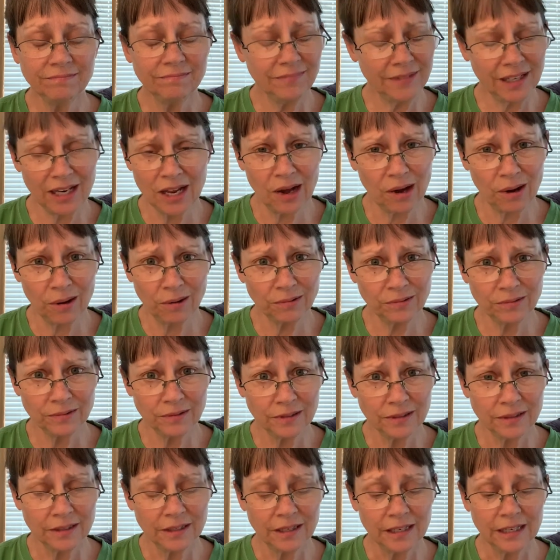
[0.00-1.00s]
No.
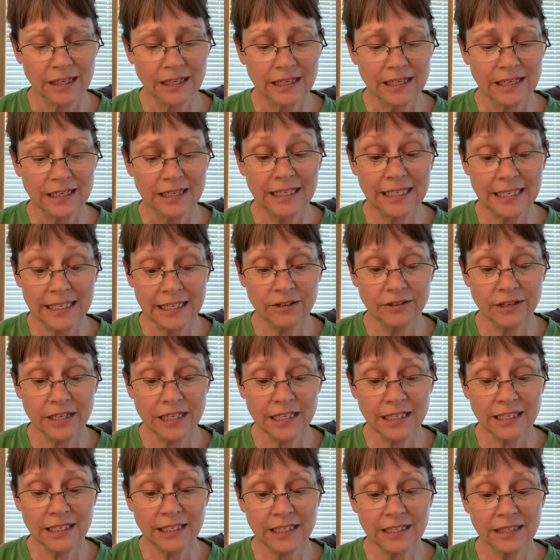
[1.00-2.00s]

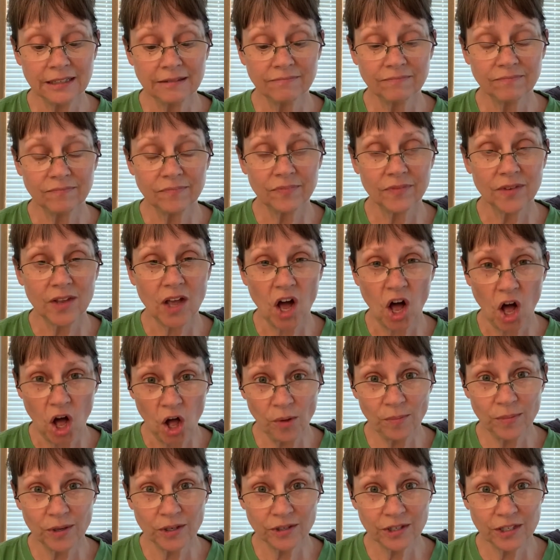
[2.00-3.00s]
Serious?
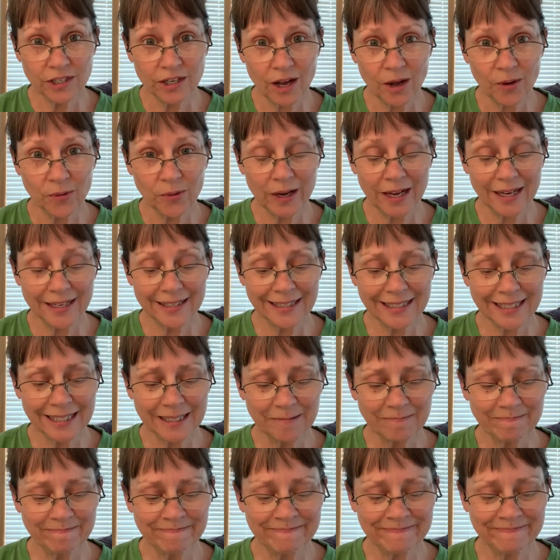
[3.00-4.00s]
Almost always.
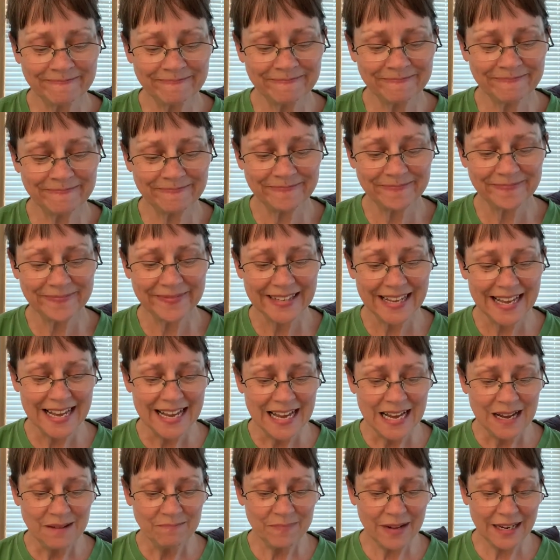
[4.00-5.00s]

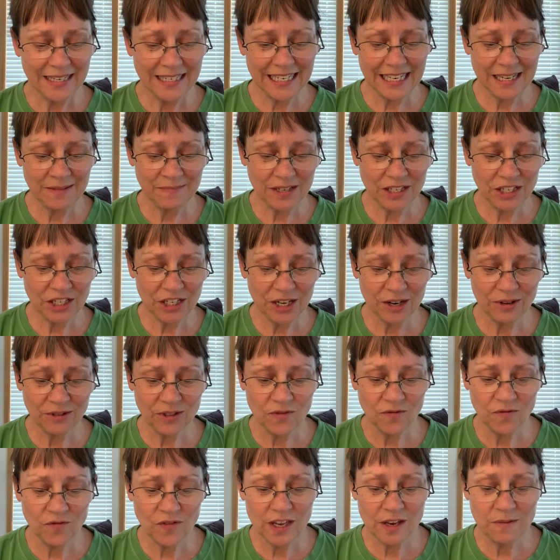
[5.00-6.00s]
My team has shared the
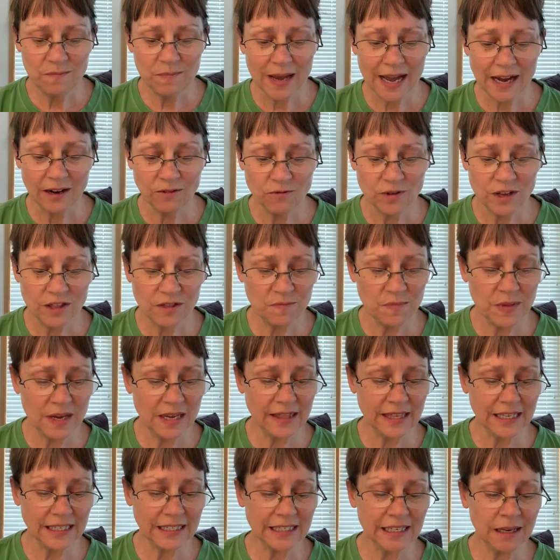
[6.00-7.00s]
feedback with me
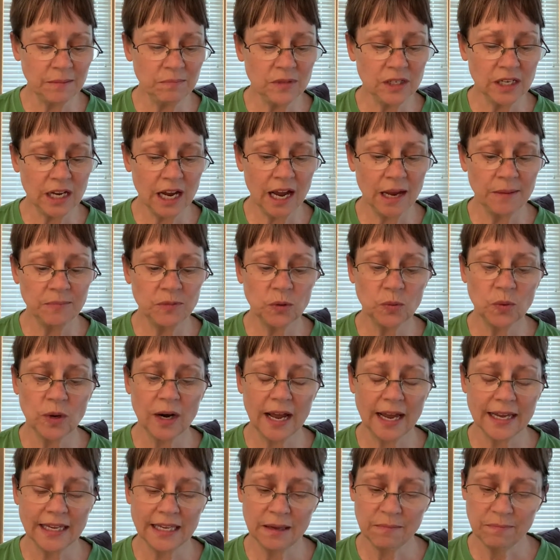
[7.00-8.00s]
that sometimes when
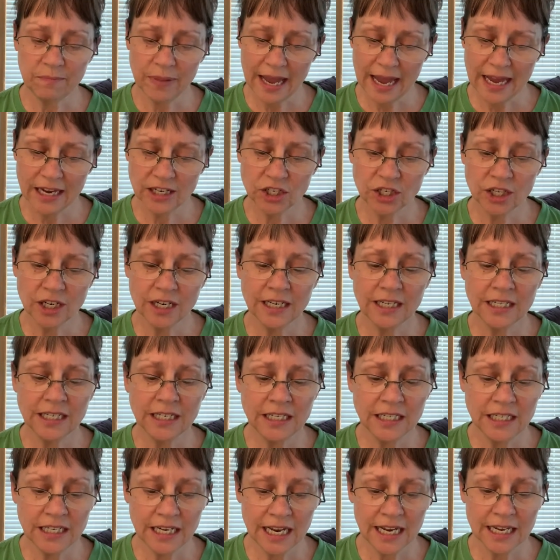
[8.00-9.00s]
I get passionate and
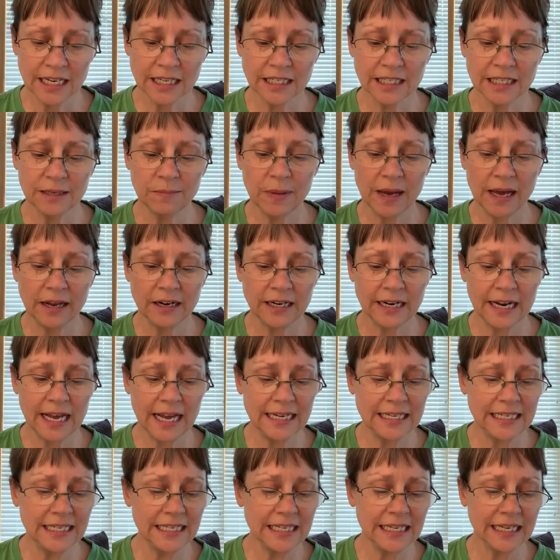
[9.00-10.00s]
intense about an
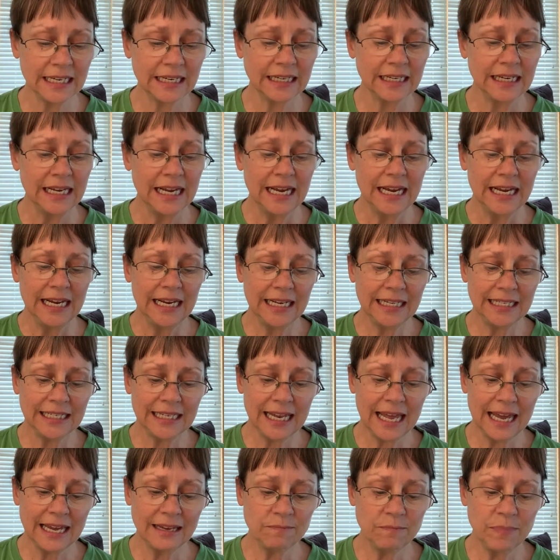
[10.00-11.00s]
idea, it's
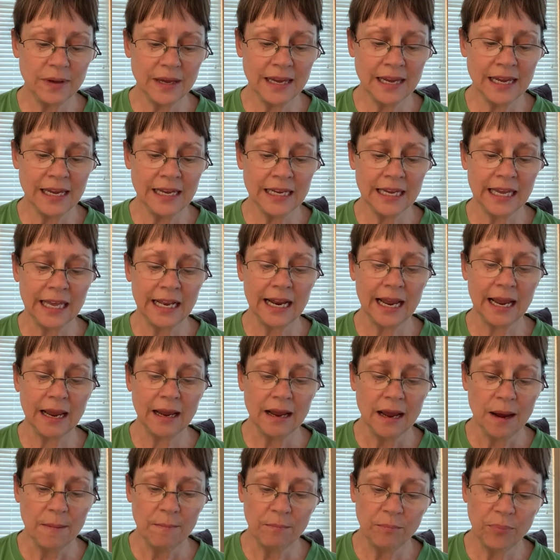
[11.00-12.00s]
like being in
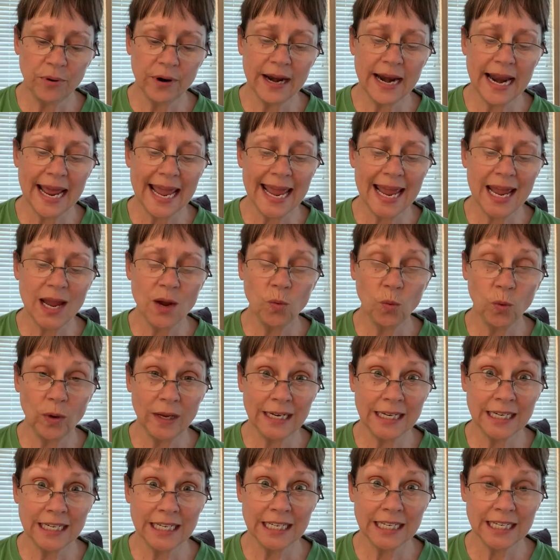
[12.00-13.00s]
a Brene
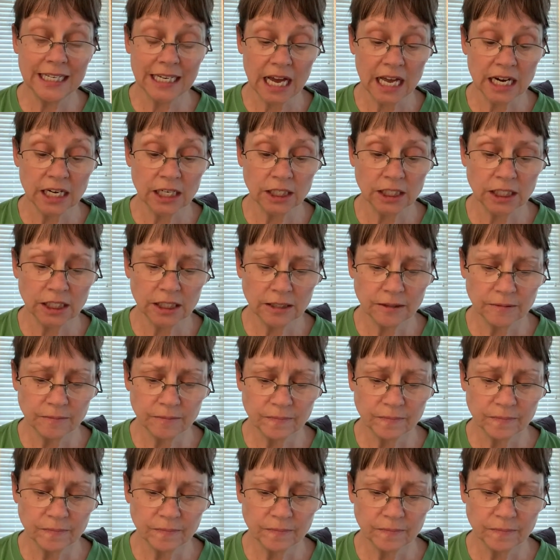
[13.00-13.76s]
wind tunnel.